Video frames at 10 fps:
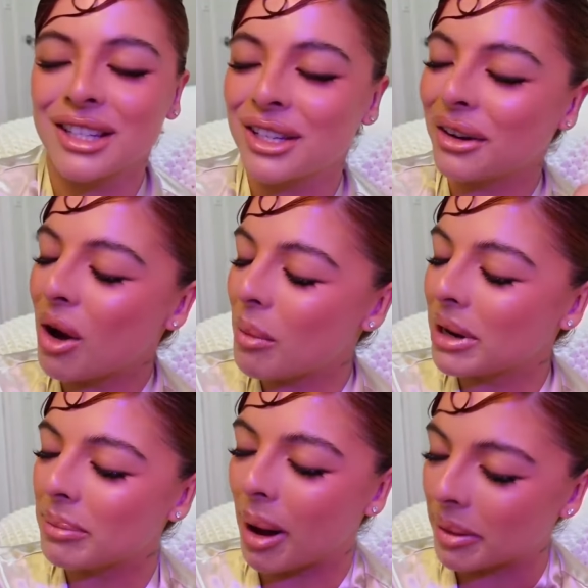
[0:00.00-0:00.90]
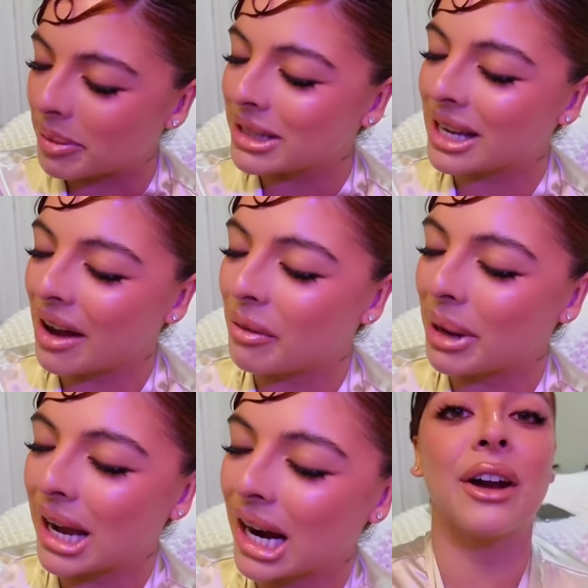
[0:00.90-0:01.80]
Do y'all know how many bobby pins I have on my
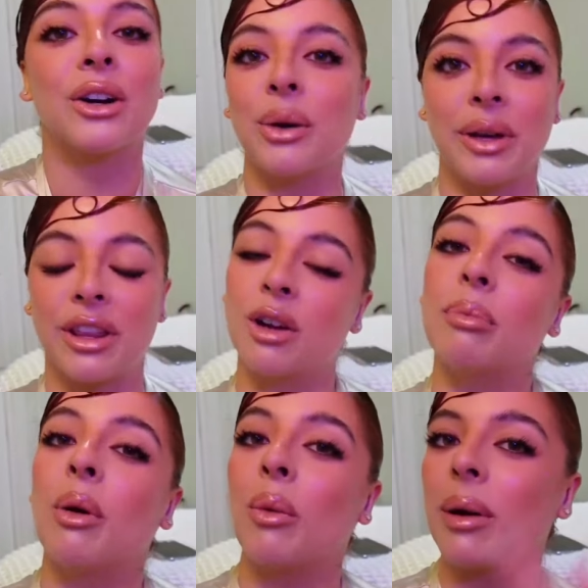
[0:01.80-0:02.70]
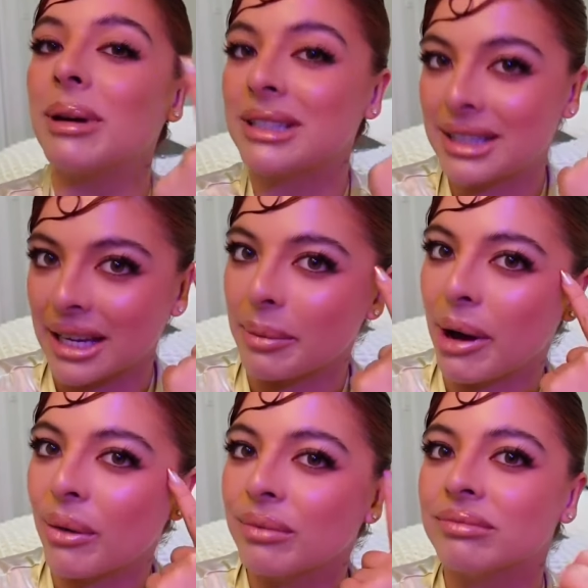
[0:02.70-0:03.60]
hair? I don't know either, but we're about to take them
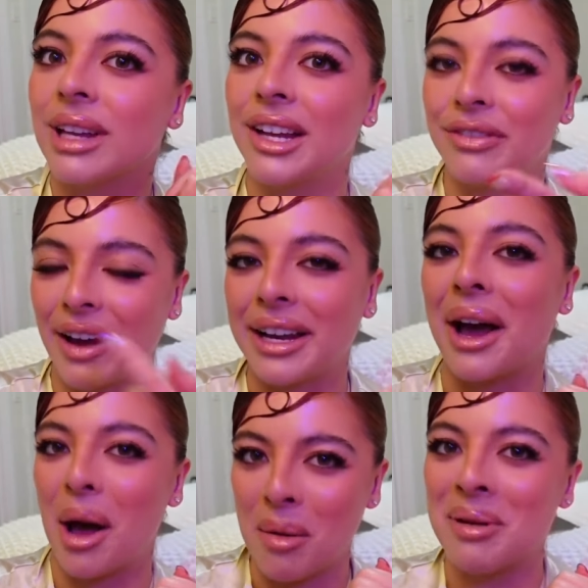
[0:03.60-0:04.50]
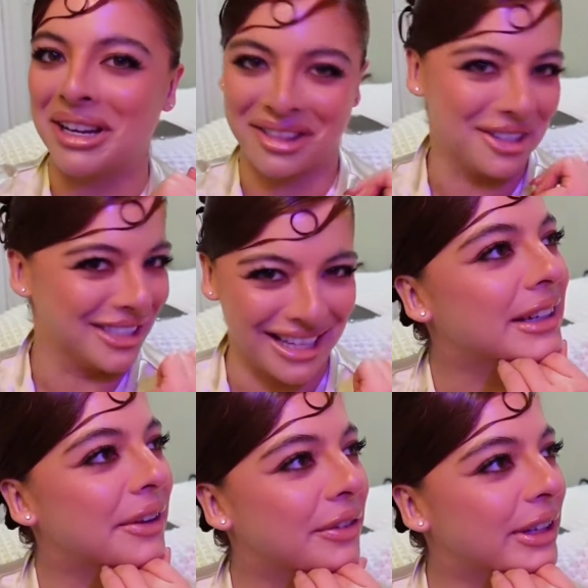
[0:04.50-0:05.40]
out and find out how many there's in there.
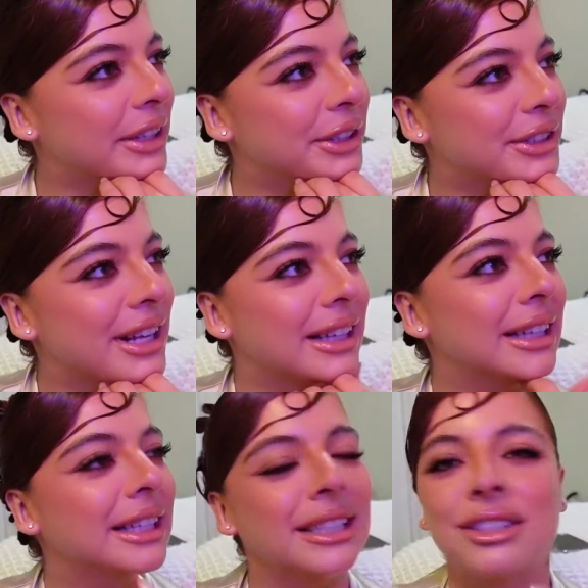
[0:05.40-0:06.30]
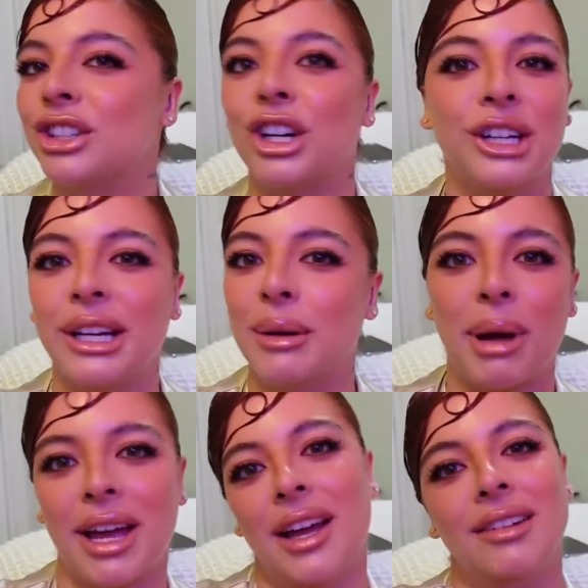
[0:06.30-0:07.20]
I feel like there's at least 30 in my
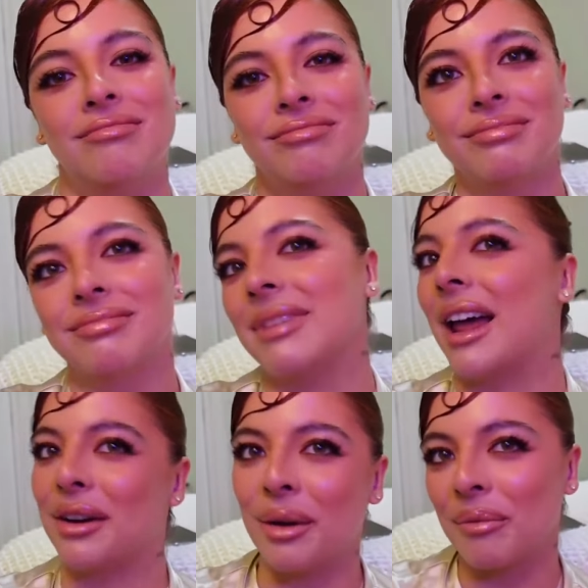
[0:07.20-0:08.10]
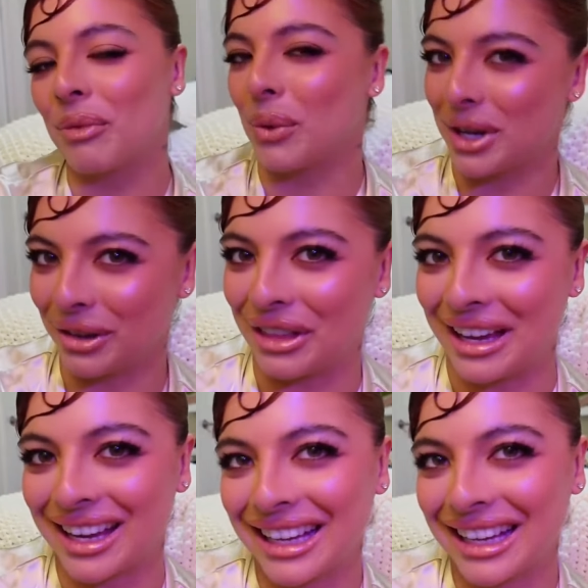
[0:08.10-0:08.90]
head. I don't know. What do y'all think?